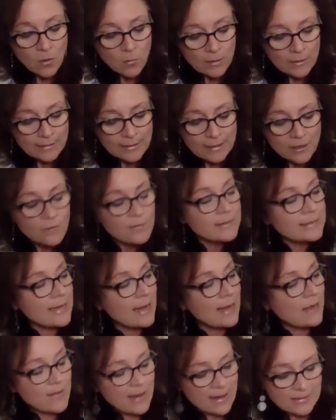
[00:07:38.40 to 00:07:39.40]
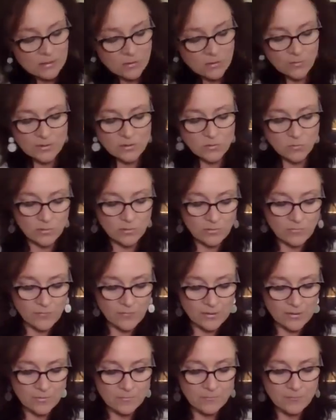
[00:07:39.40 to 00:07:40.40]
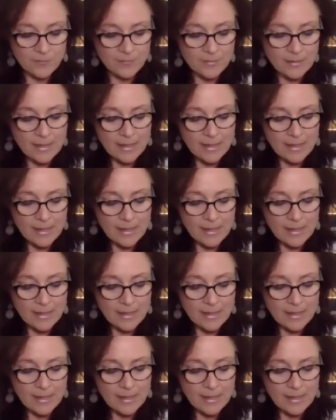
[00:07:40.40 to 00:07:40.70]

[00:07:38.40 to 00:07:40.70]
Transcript: well, here's how that is going to work for you.